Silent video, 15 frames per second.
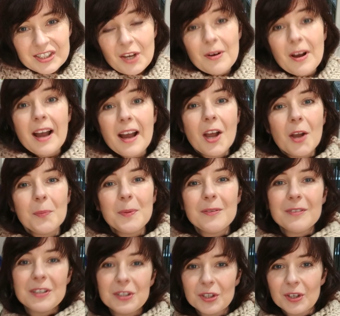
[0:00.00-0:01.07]
So I hope
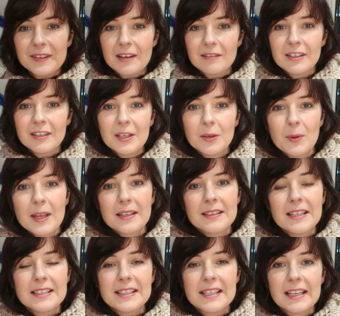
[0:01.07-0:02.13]
you've enjoyed that really
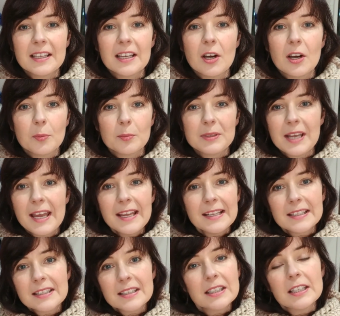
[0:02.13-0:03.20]
quick knitting
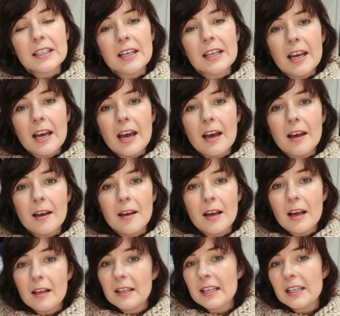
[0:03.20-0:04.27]
update.
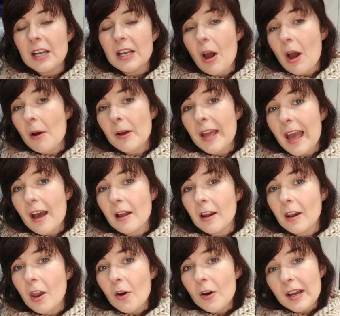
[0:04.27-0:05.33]
I'll let you know how I get
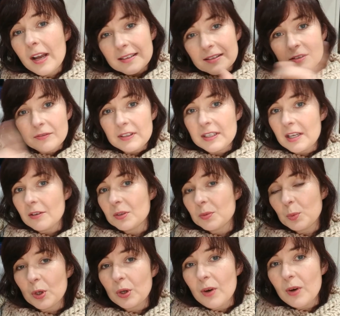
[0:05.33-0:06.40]
along as videos
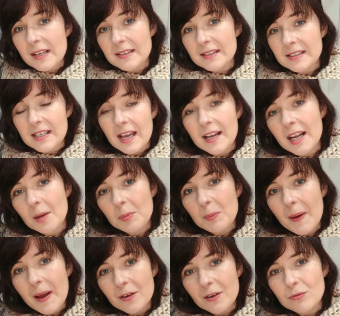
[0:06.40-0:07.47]
progress, and I'll
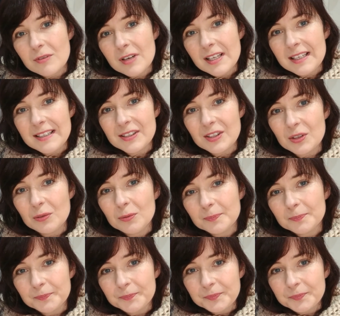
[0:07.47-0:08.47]
be back really soon